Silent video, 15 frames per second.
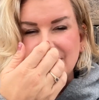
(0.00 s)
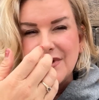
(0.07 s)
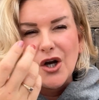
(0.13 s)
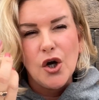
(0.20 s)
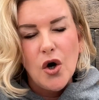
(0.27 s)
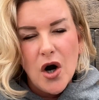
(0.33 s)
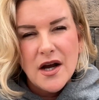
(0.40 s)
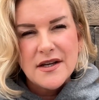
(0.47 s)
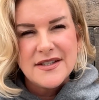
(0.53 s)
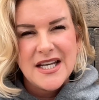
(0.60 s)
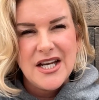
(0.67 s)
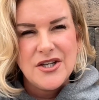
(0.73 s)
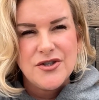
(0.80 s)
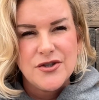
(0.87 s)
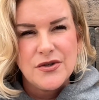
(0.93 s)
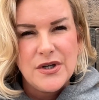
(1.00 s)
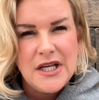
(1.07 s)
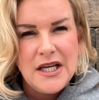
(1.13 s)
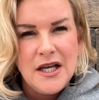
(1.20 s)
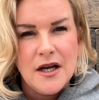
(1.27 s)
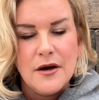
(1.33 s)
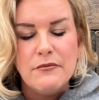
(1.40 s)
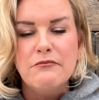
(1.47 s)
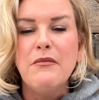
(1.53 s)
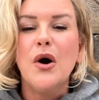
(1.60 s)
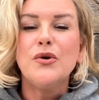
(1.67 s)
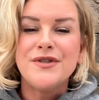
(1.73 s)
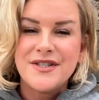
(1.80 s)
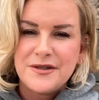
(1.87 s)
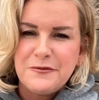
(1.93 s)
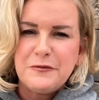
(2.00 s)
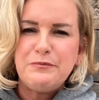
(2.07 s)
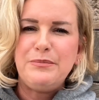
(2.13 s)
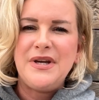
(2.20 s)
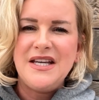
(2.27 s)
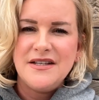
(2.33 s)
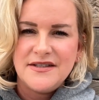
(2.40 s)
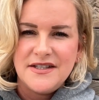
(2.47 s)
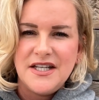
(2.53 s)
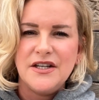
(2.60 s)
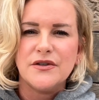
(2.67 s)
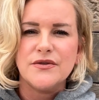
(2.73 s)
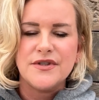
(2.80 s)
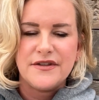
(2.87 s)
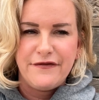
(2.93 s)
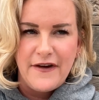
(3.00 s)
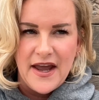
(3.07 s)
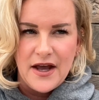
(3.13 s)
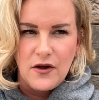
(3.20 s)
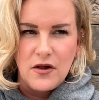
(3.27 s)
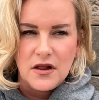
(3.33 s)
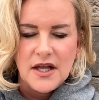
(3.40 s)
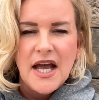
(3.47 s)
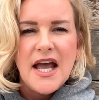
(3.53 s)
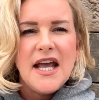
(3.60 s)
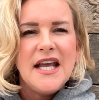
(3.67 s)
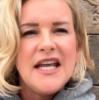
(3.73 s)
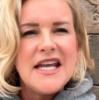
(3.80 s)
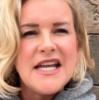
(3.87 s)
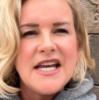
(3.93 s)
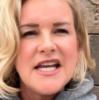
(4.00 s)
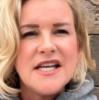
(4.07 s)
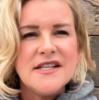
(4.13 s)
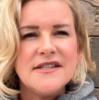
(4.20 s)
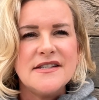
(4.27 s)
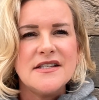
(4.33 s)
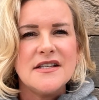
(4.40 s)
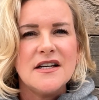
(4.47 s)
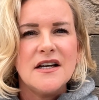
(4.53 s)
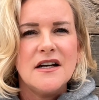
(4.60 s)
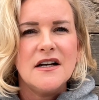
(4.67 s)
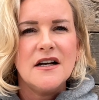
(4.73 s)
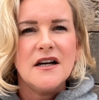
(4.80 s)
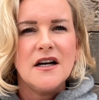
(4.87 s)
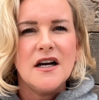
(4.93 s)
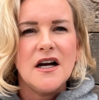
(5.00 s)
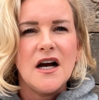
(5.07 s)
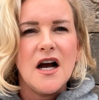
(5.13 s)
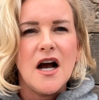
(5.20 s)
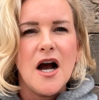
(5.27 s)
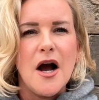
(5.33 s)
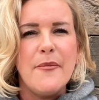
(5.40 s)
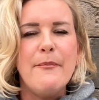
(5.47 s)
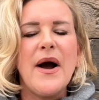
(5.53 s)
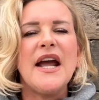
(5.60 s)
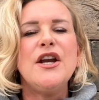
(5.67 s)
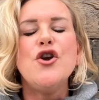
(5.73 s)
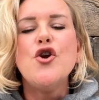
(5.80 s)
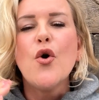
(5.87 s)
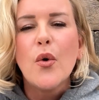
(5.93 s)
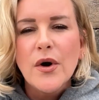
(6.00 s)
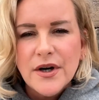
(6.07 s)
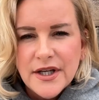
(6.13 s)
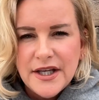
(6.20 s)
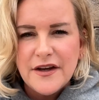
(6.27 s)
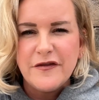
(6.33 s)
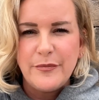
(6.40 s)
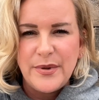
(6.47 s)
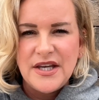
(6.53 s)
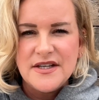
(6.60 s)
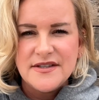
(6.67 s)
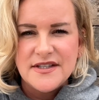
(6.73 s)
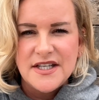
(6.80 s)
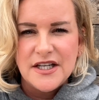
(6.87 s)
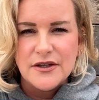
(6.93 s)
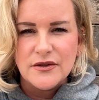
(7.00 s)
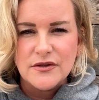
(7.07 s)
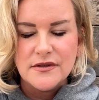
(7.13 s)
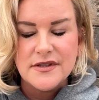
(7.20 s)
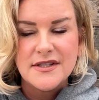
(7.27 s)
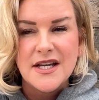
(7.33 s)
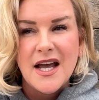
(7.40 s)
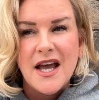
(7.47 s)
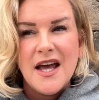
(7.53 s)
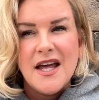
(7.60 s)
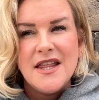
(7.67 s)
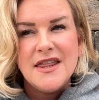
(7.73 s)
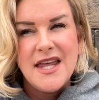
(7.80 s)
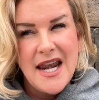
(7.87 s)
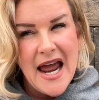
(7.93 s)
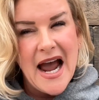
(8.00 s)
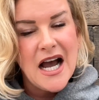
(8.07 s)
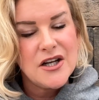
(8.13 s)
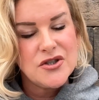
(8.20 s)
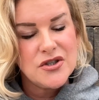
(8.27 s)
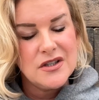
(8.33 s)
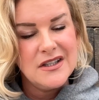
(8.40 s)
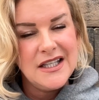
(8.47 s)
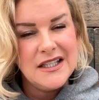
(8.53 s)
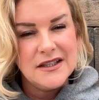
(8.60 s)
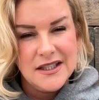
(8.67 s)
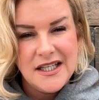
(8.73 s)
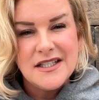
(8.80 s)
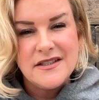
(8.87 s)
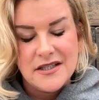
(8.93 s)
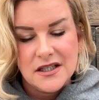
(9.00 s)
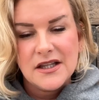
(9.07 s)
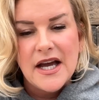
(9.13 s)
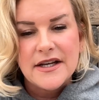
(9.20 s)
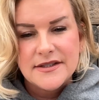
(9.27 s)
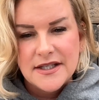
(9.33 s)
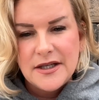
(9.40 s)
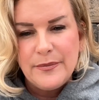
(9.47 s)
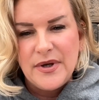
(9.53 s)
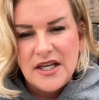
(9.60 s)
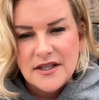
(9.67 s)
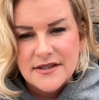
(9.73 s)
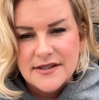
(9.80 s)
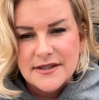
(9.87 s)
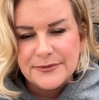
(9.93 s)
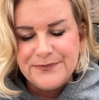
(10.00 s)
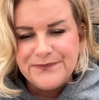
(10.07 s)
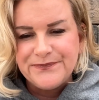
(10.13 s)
across history, most peace deals fail. It is a minority of peace deals that actually lead to lasting peace.